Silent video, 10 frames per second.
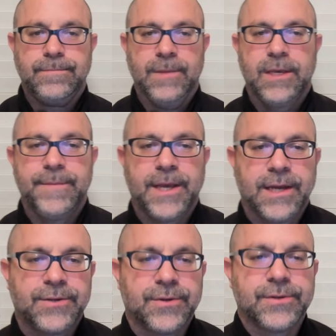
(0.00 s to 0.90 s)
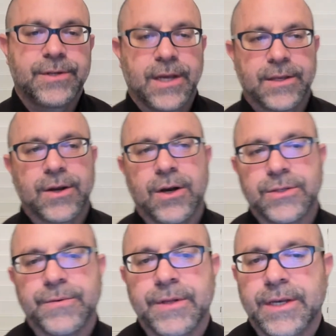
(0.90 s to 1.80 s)
He began to understand the
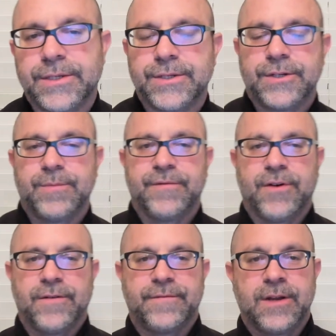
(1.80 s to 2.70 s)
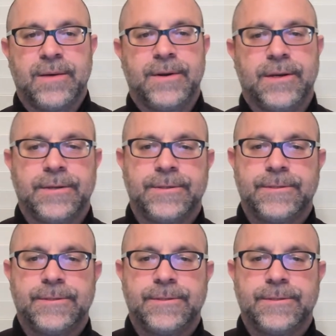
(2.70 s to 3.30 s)
causal relationship of all phenomena.